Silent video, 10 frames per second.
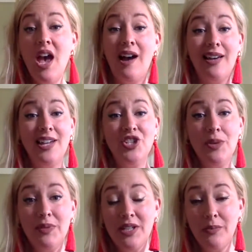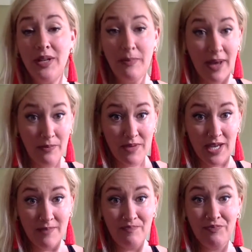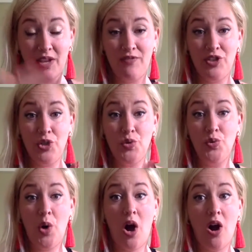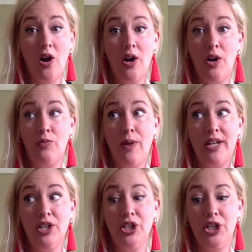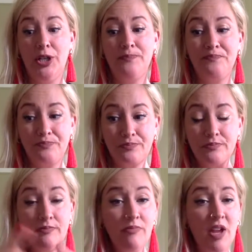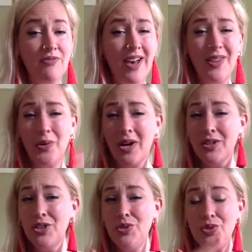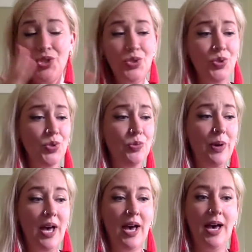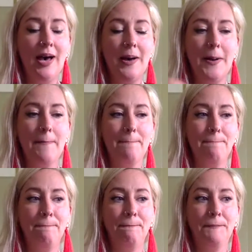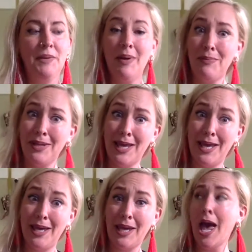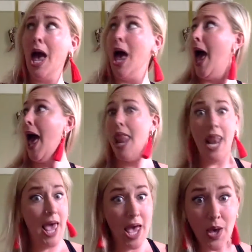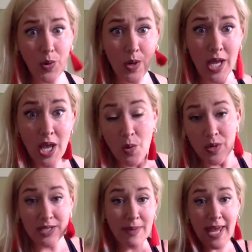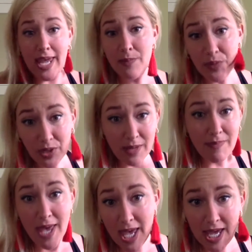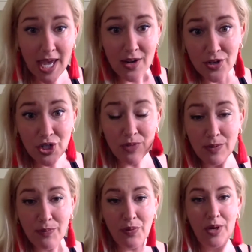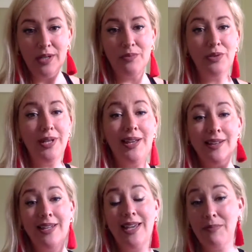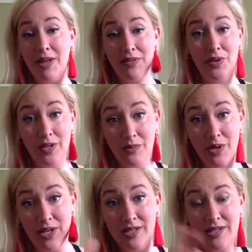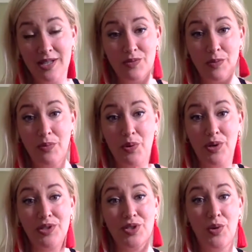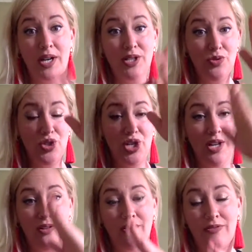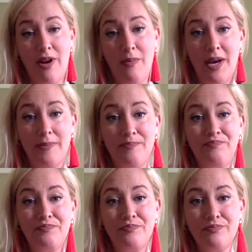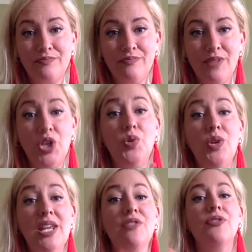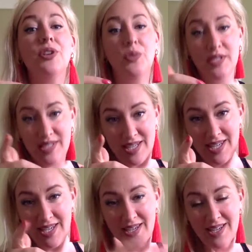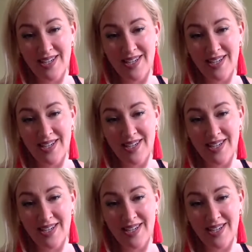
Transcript: I'll catch you up a little bit about me. If you are a regular follower on YouTube, you might be like, hello, where's my April and May energy report? Well, luckily, I'm not the only one that does reports. So I do channel from a unique frequency.